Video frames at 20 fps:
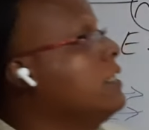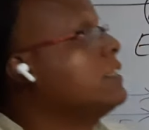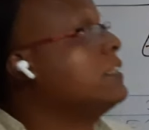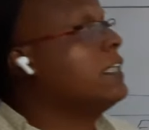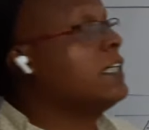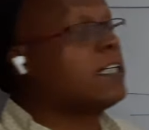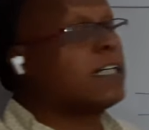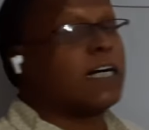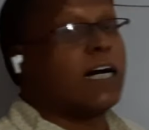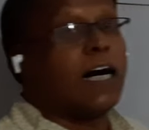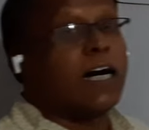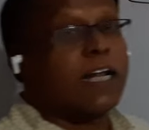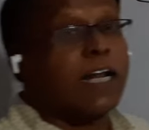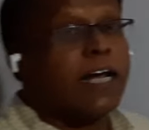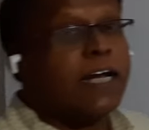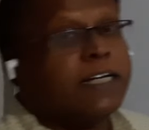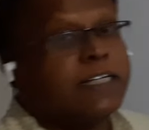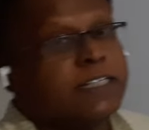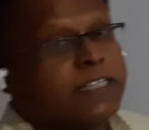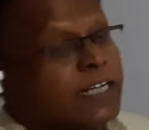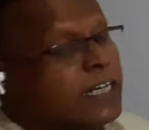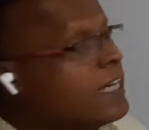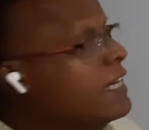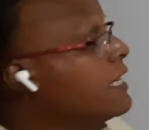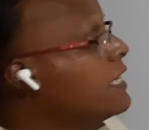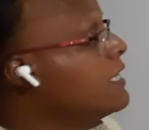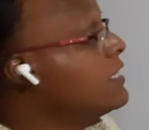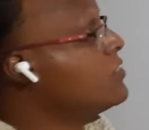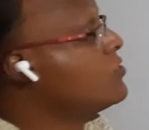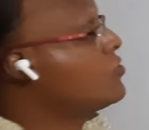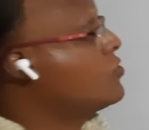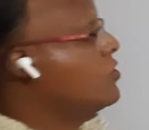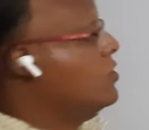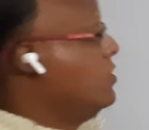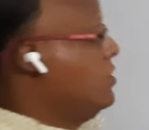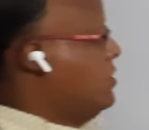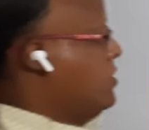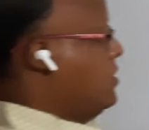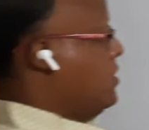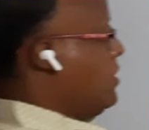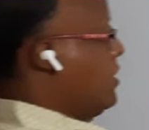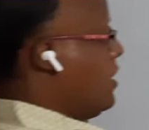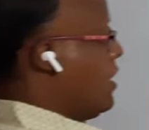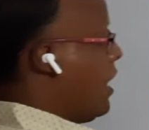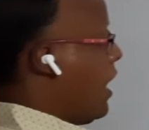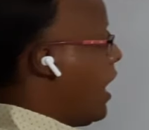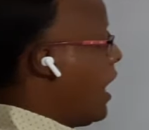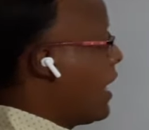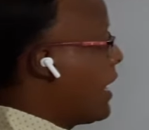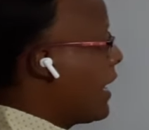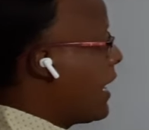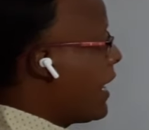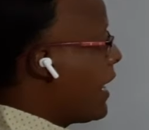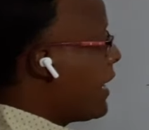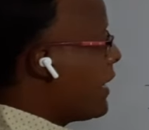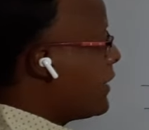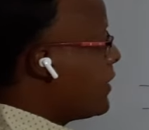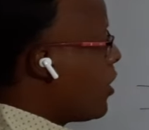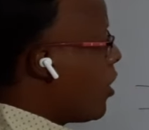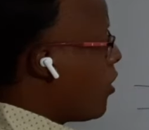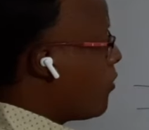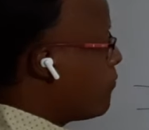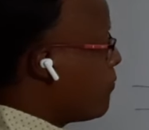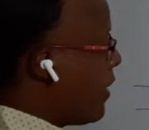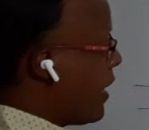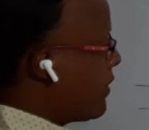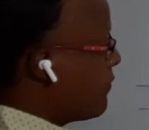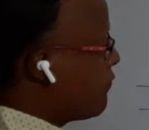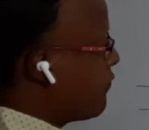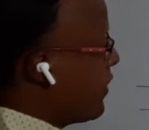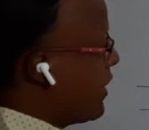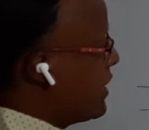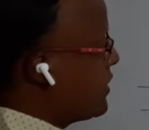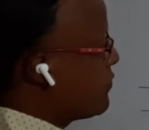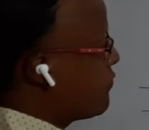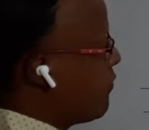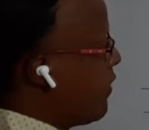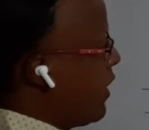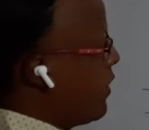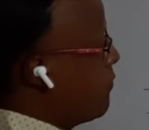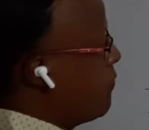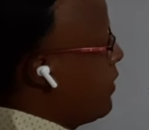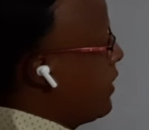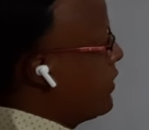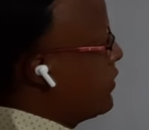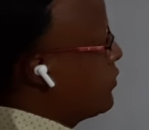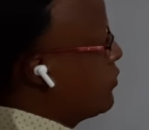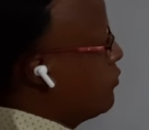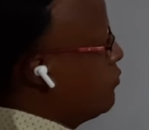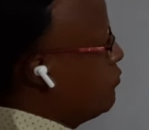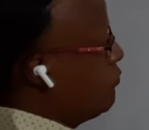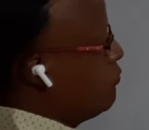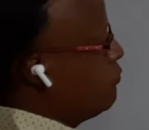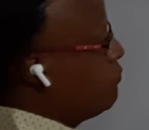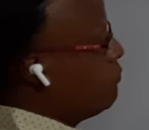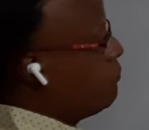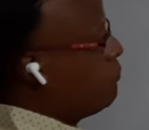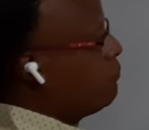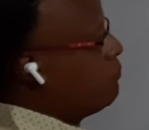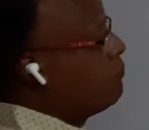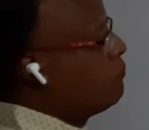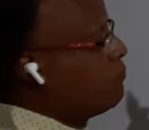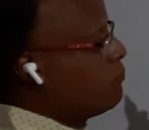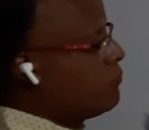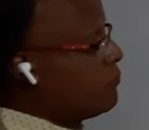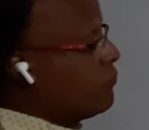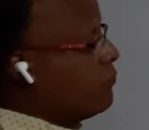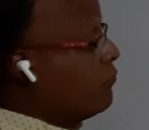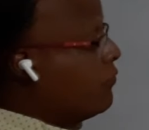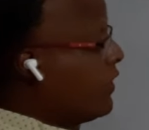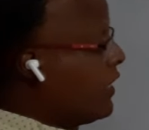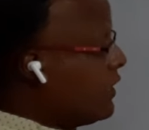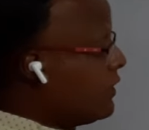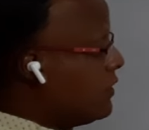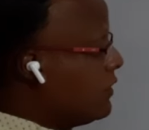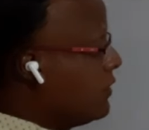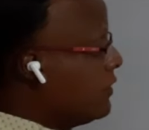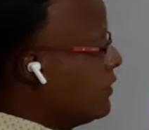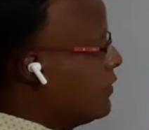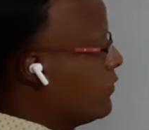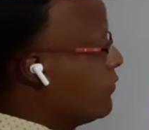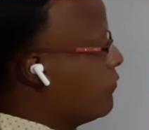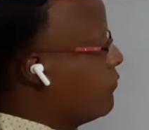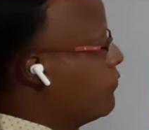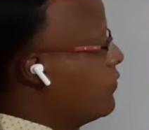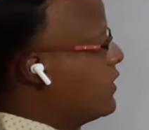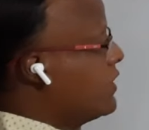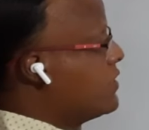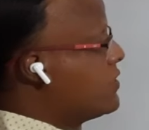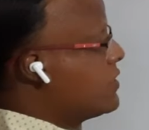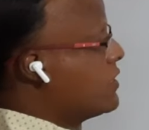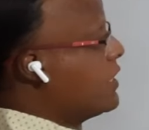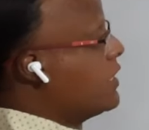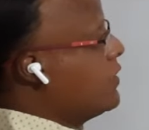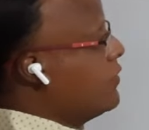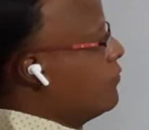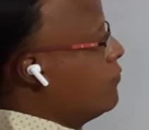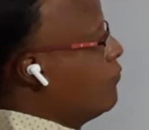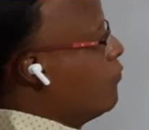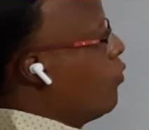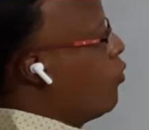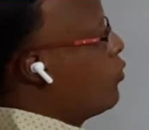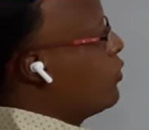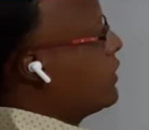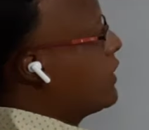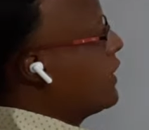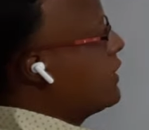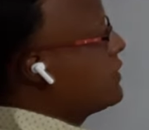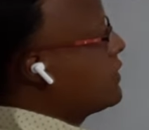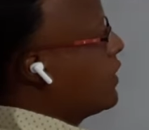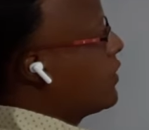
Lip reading: the current is ahead of my phase pi by 2 with VC, voltage